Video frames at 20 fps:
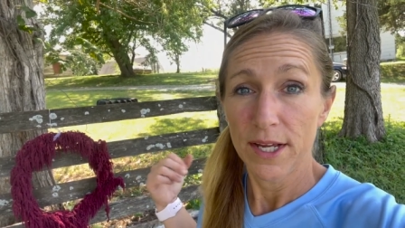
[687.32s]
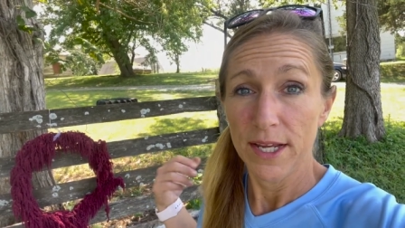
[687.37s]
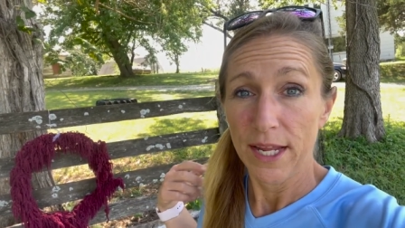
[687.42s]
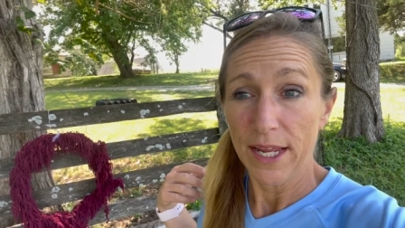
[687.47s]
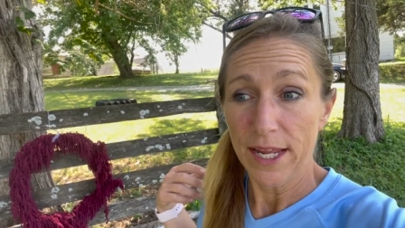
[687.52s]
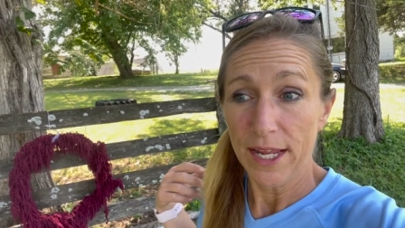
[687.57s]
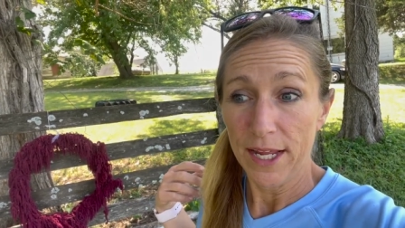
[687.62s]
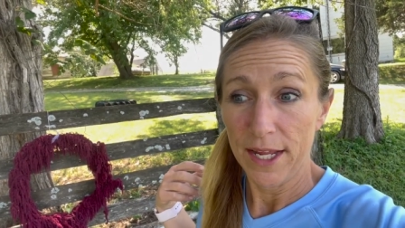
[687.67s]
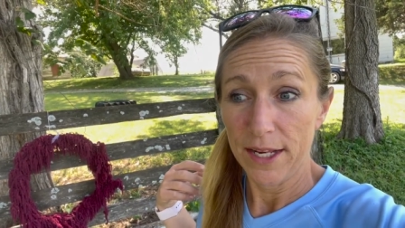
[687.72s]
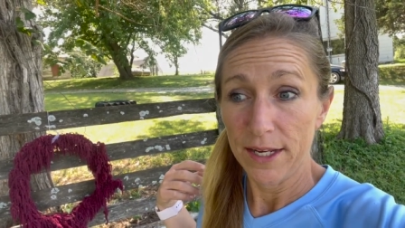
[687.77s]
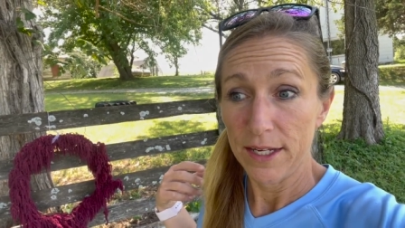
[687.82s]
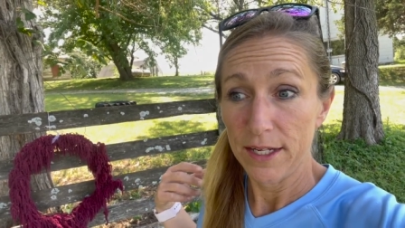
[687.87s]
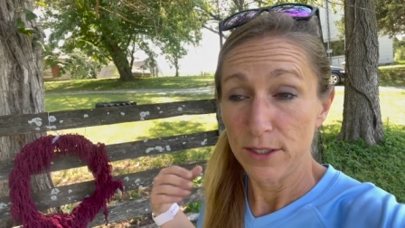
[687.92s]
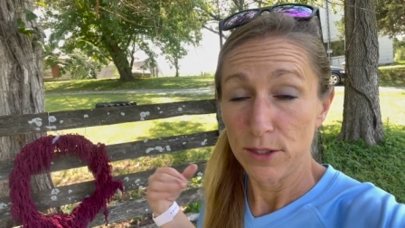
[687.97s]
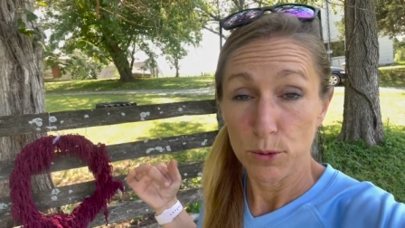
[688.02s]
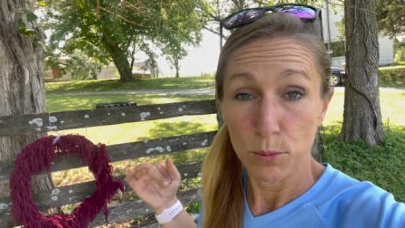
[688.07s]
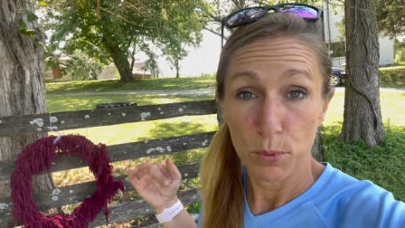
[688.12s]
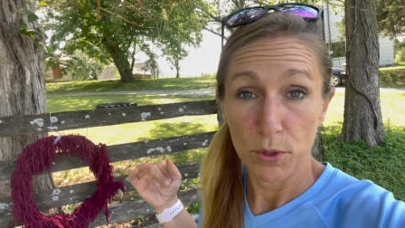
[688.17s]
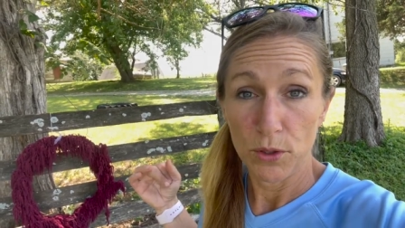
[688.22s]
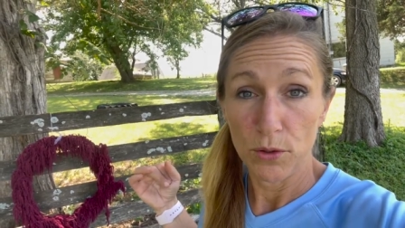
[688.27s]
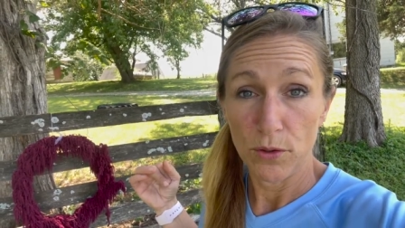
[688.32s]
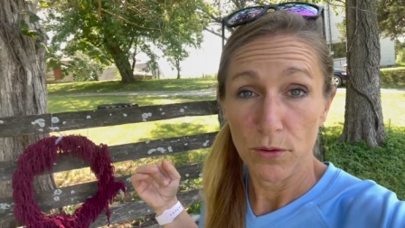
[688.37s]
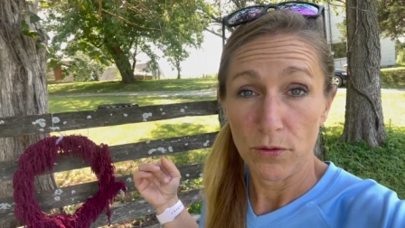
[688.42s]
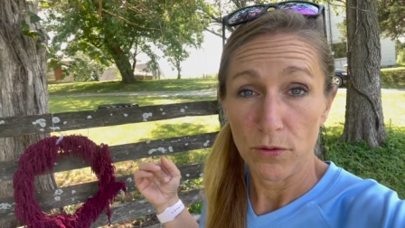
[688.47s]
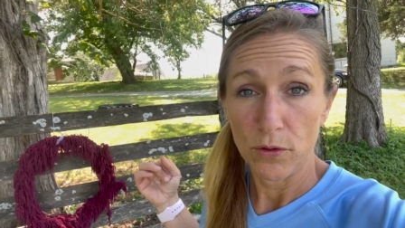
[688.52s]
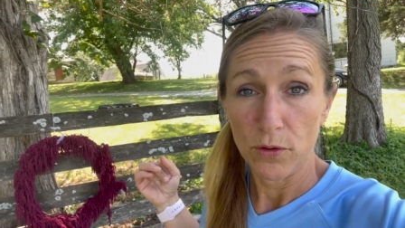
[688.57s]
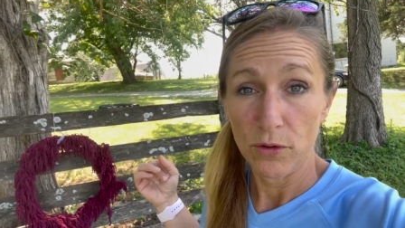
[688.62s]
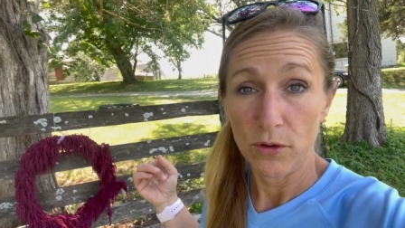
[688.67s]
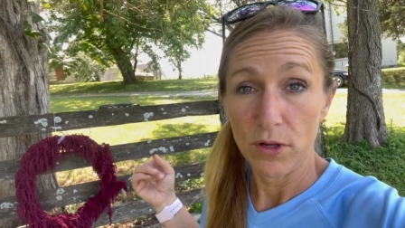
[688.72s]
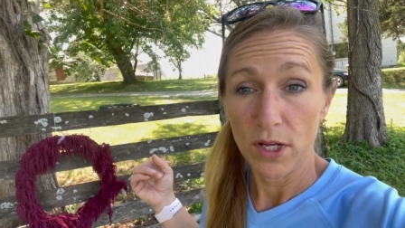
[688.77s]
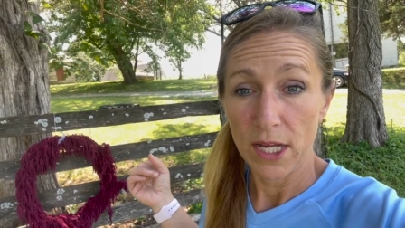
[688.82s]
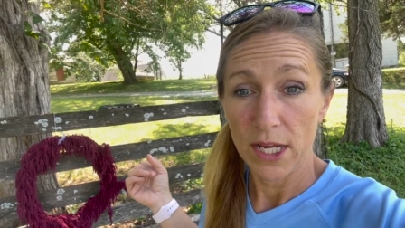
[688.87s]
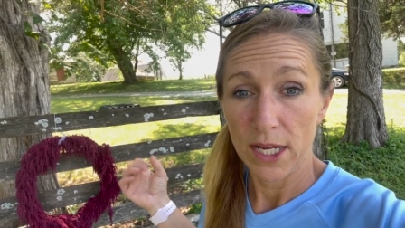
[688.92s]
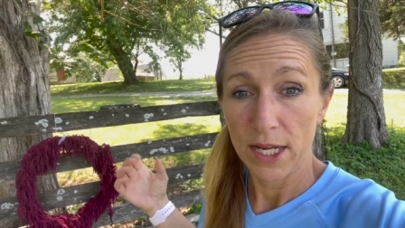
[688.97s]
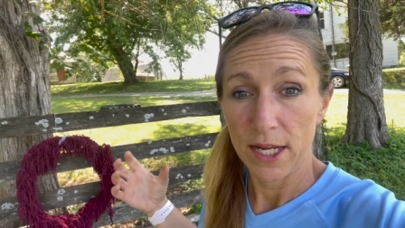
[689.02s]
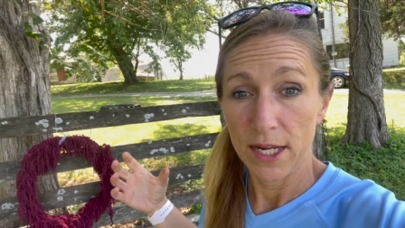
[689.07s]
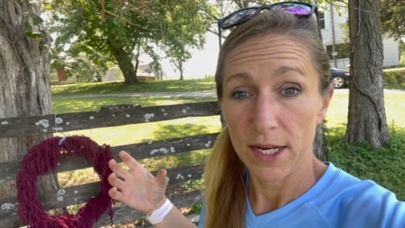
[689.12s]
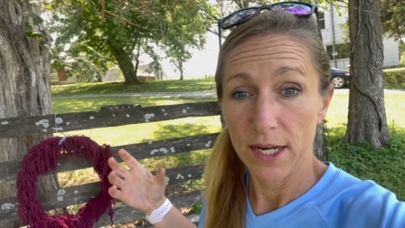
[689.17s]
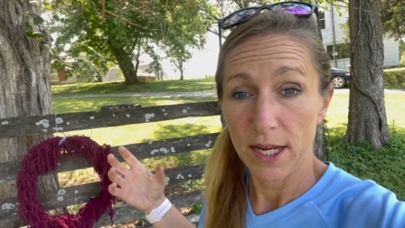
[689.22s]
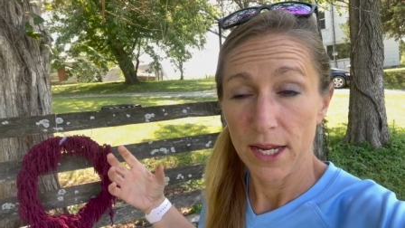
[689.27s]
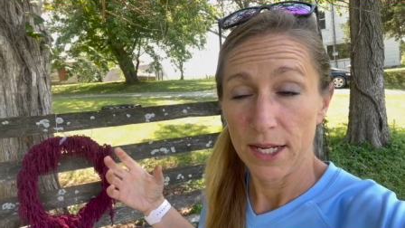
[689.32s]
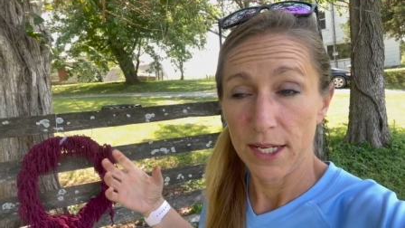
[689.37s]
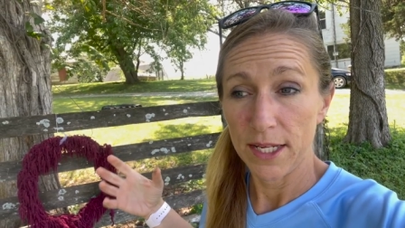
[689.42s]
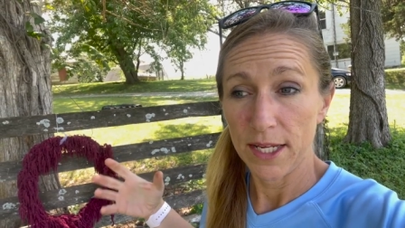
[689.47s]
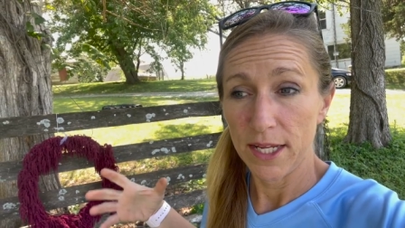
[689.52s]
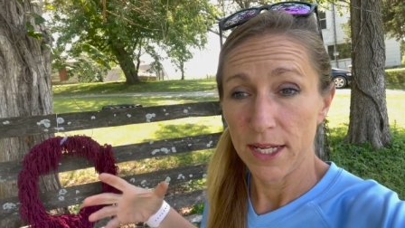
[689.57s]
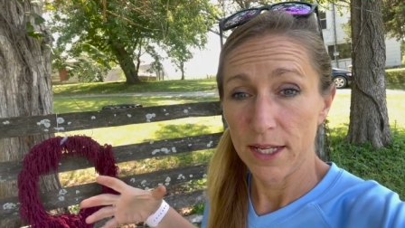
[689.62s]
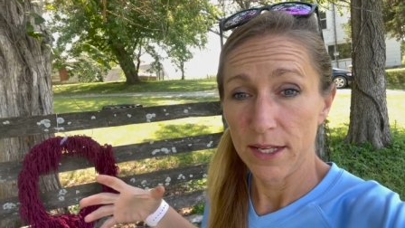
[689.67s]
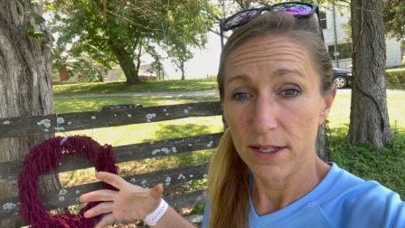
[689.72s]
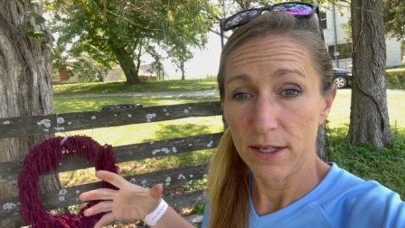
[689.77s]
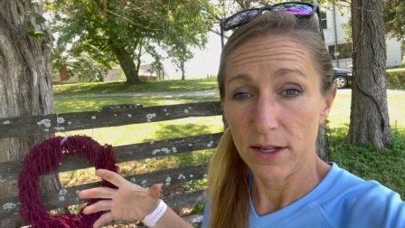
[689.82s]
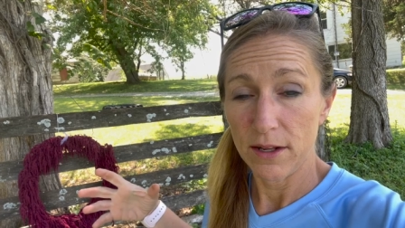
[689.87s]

and it's beautiful and I get